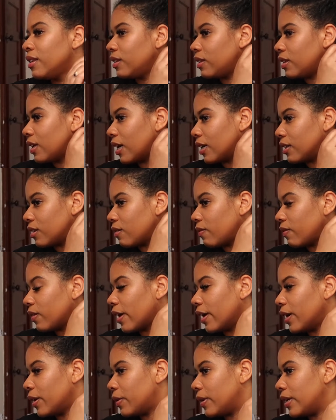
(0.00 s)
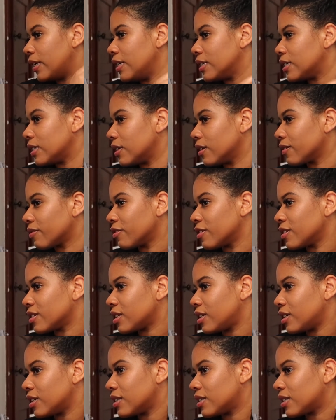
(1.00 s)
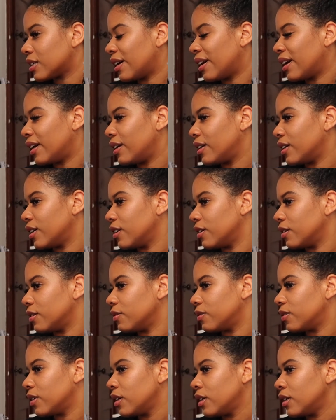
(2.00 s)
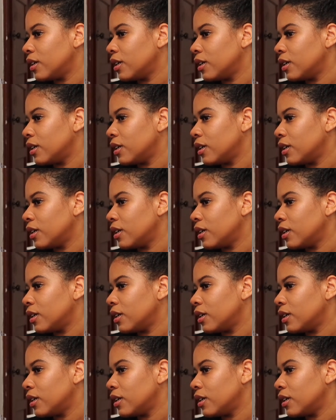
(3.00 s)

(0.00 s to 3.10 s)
that the flyaways and the frizziness kind of